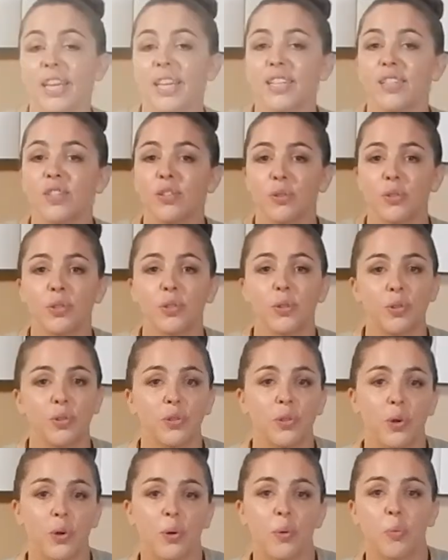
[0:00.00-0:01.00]
is
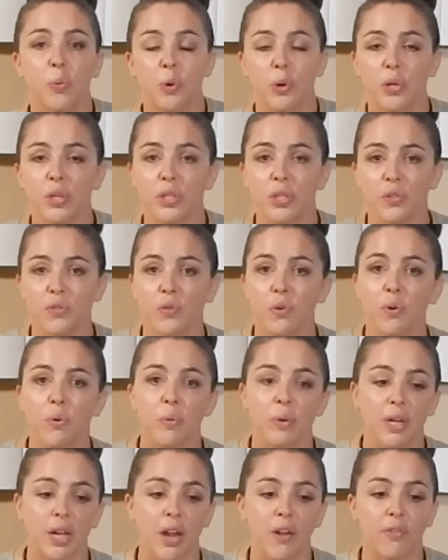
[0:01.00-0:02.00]
so important for
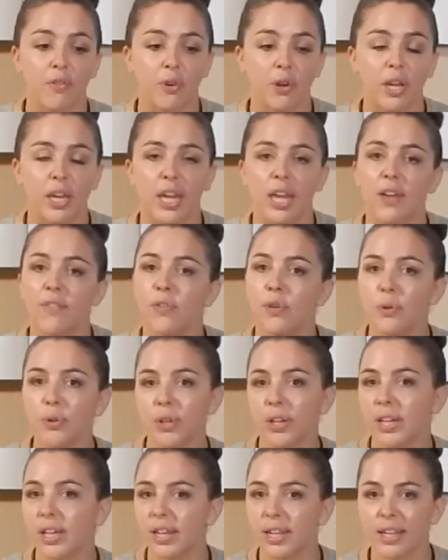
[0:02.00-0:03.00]
recovery. If you
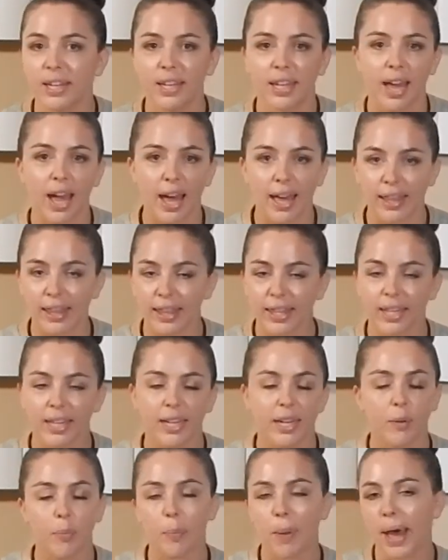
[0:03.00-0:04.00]
look at any
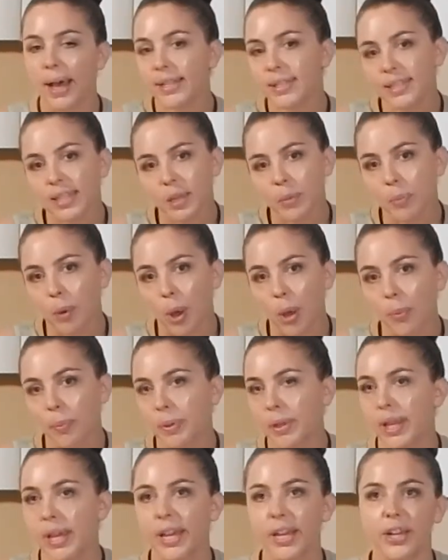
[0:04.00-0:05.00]
athlete, basketball
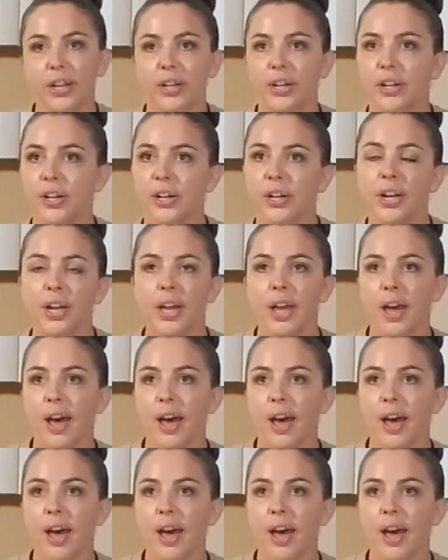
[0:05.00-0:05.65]
player,